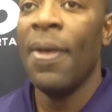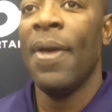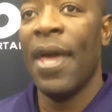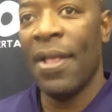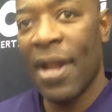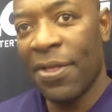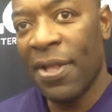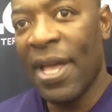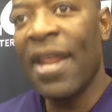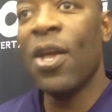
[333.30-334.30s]
and then I
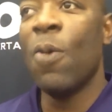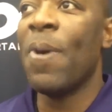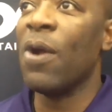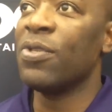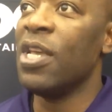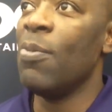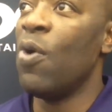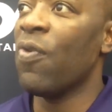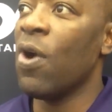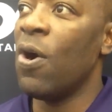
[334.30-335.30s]
think that'll help our team
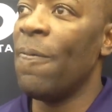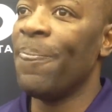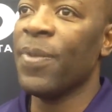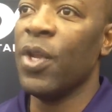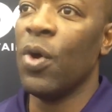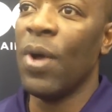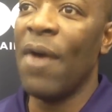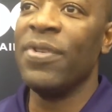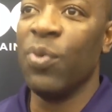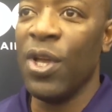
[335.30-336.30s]
overall.
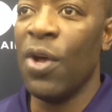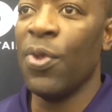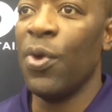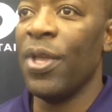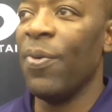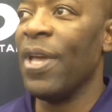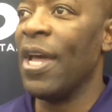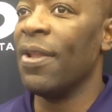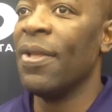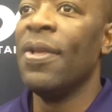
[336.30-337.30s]
Obviously we all know that we
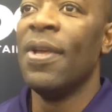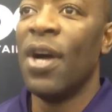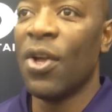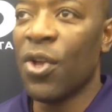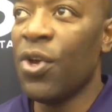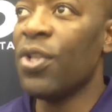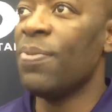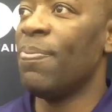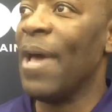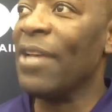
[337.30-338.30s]
got a good
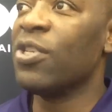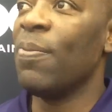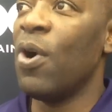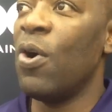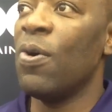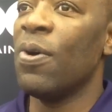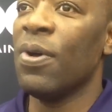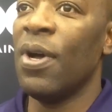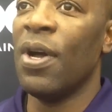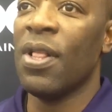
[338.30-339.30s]
basketball
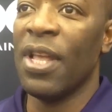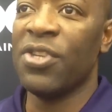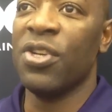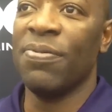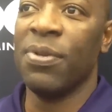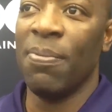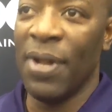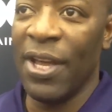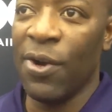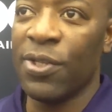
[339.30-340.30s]
collection of some
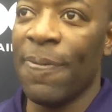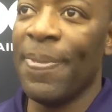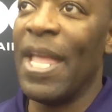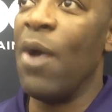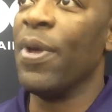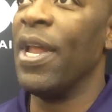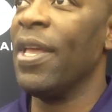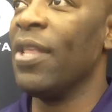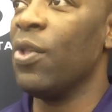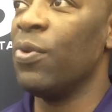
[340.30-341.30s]
players. Now we got to
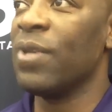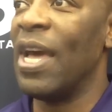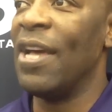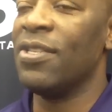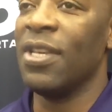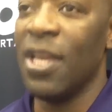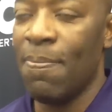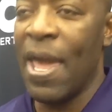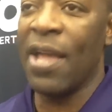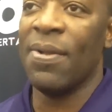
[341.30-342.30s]
get those guys to
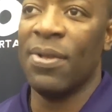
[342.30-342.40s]
get back